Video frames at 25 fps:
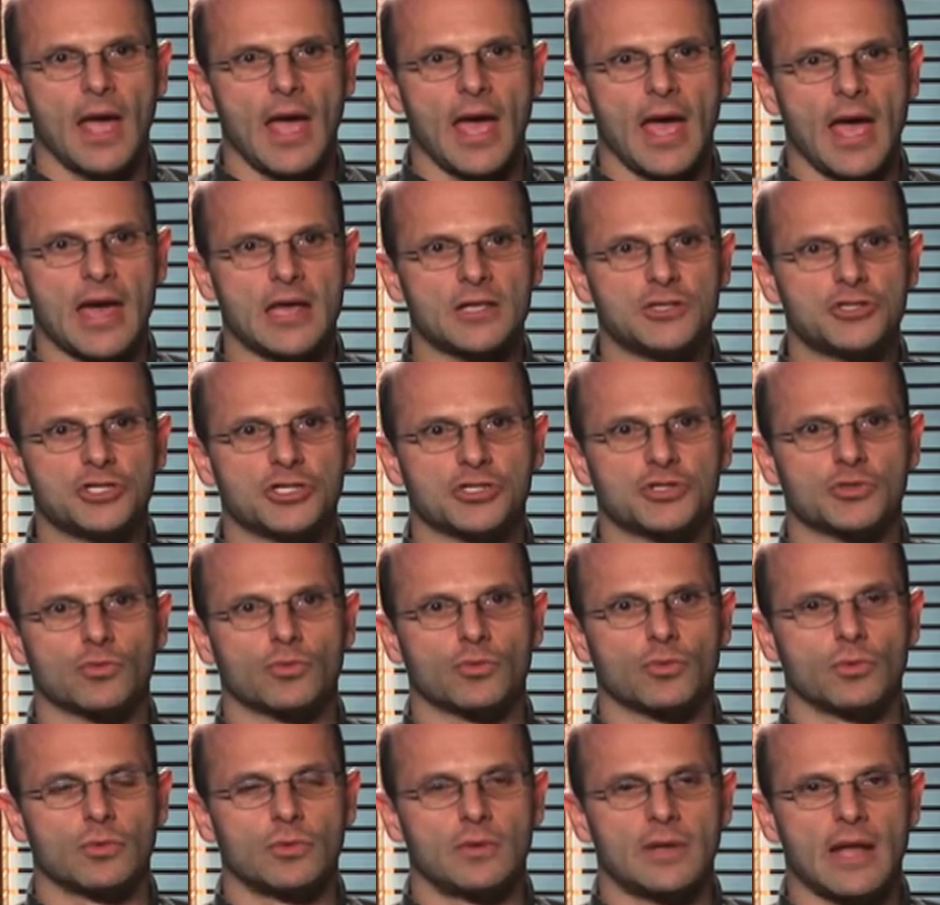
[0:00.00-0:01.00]
and just
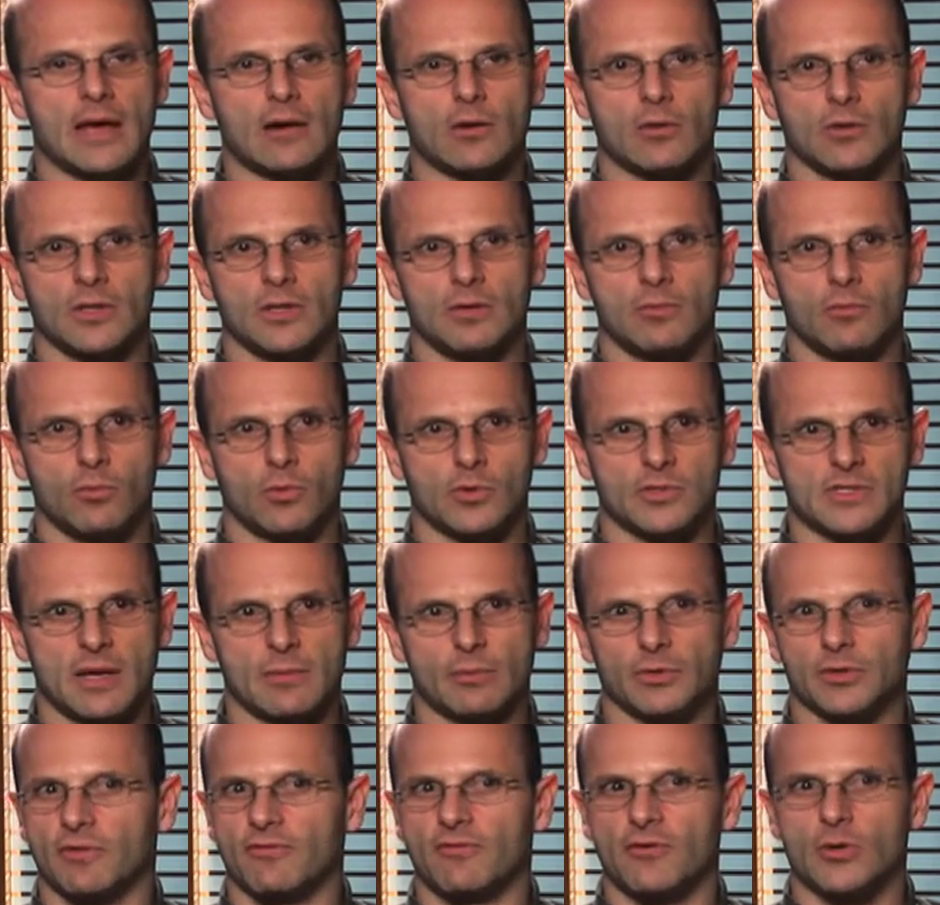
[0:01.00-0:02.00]
not only was
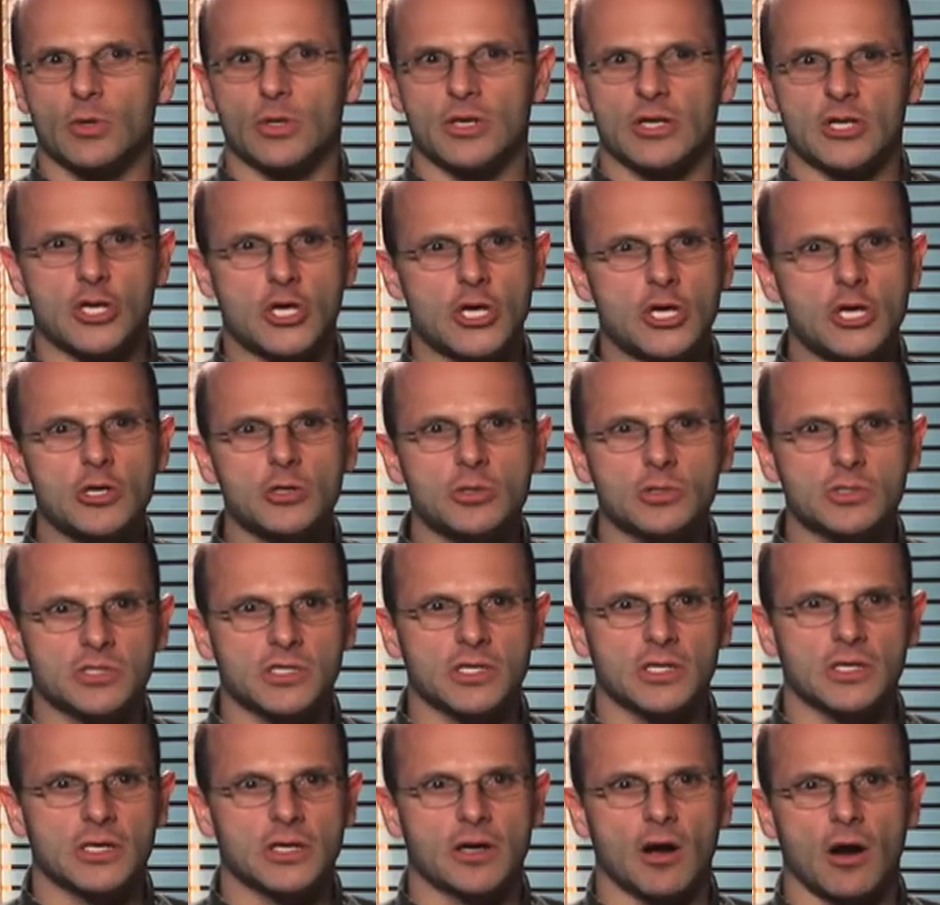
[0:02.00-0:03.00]
able to view it in
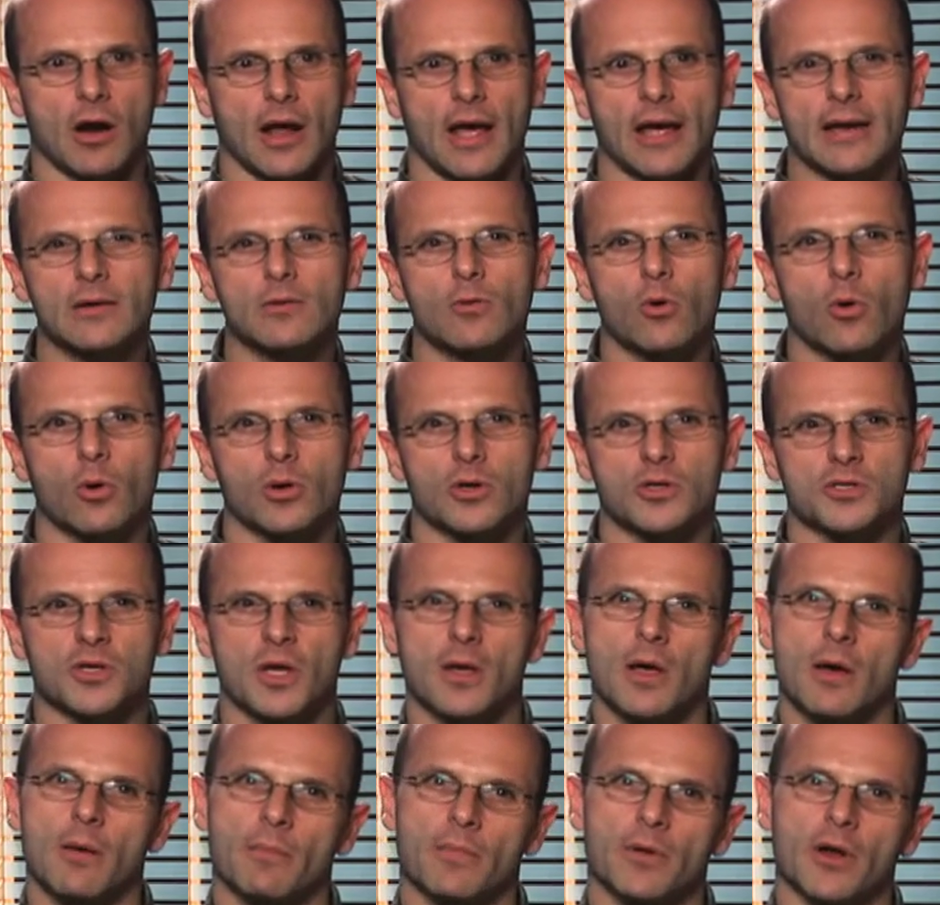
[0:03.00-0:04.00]
Houston in our headquarters,
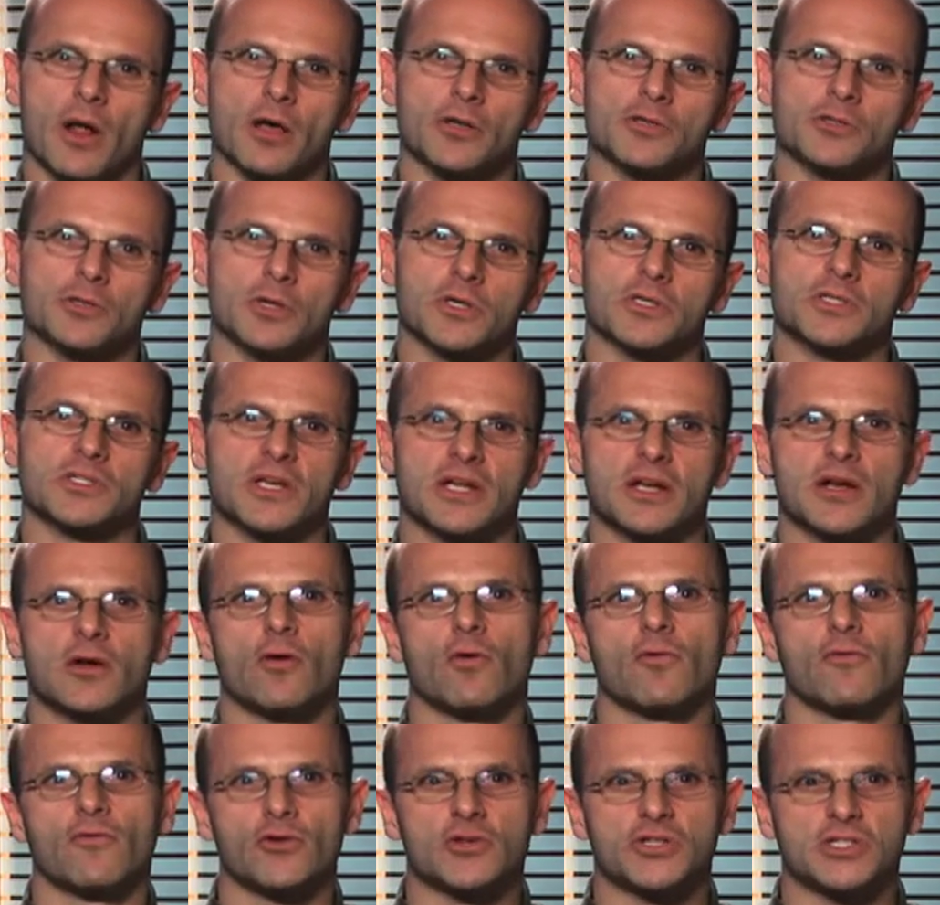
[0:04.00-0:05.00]
but also could send it
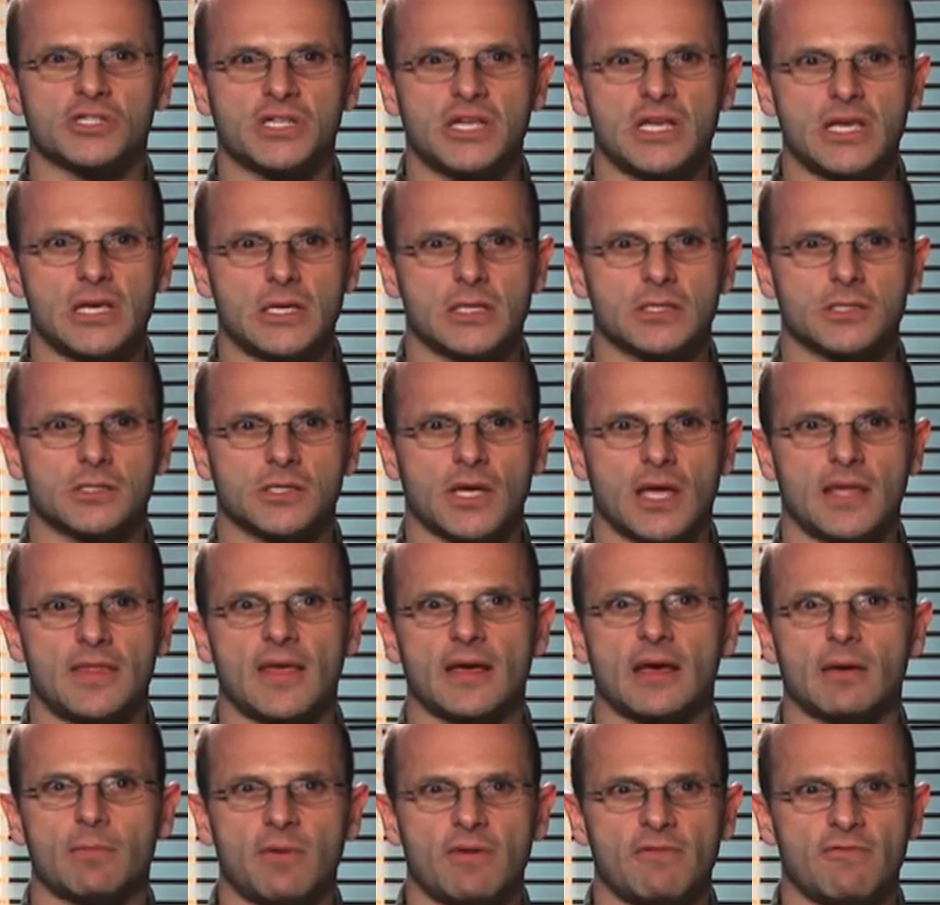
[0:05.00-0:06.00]
overseas, and
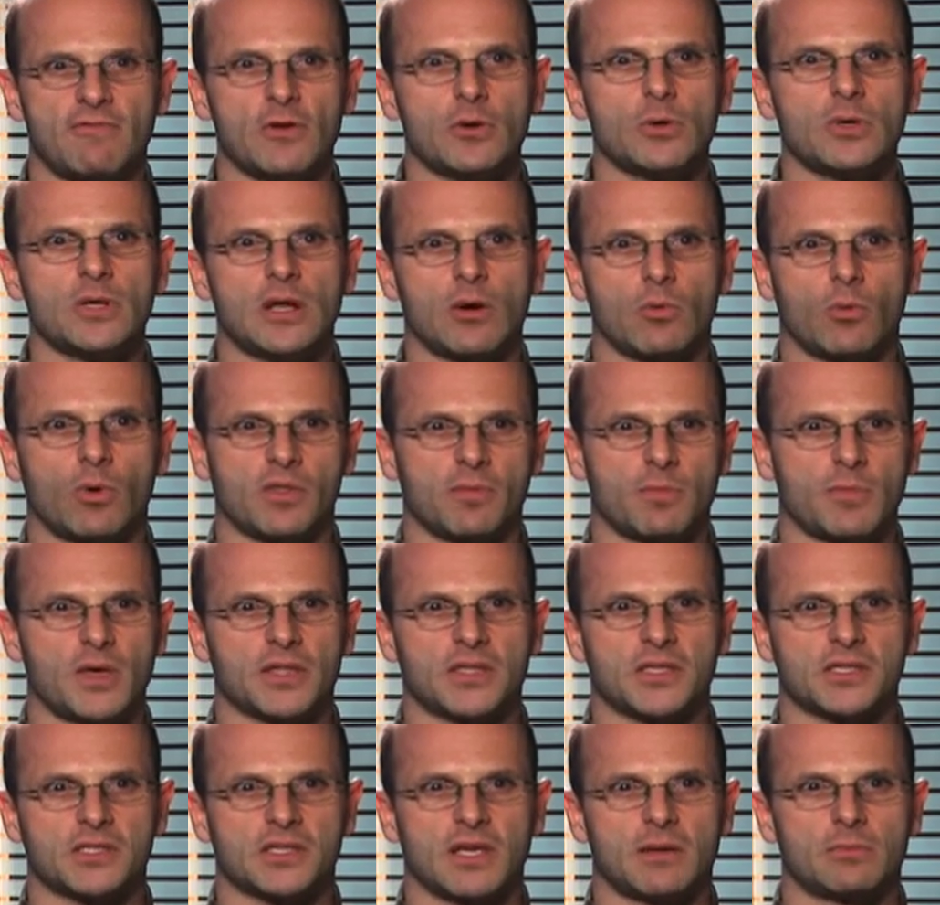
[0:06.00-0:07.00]
they could be viewing it with me
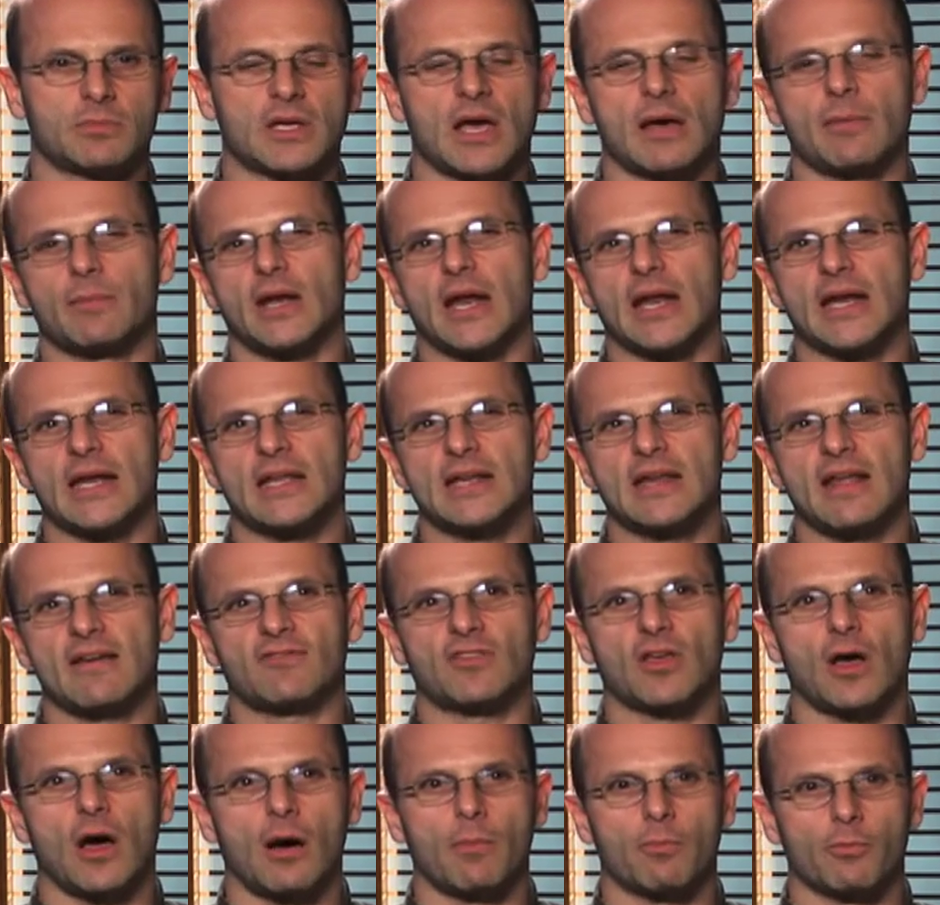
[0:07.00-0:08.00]
at the same time, and I didn't have
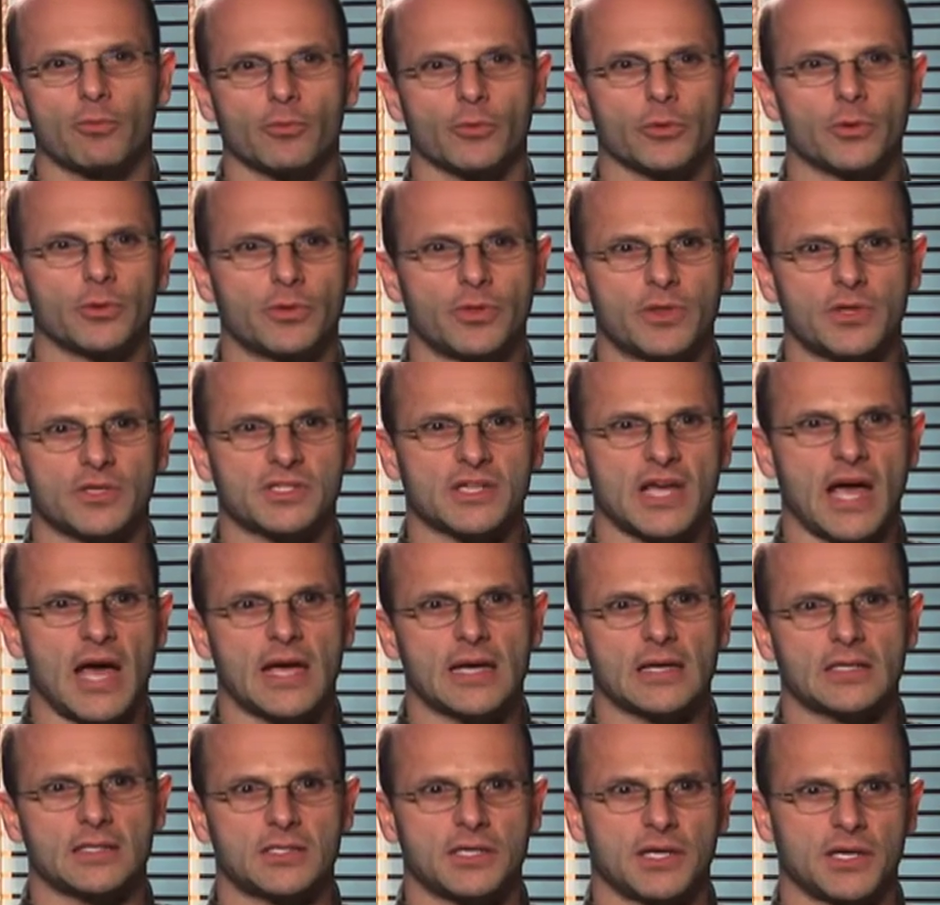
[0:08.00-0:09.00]
to uproot the
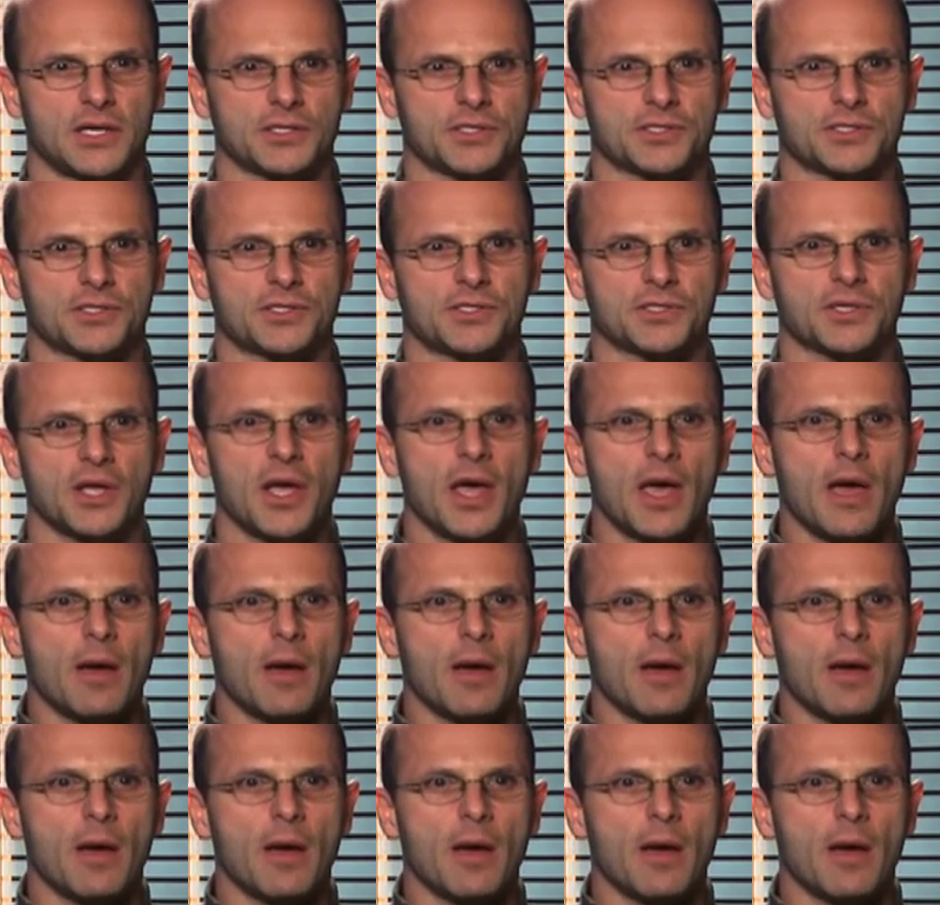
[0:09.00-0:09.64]
scientists,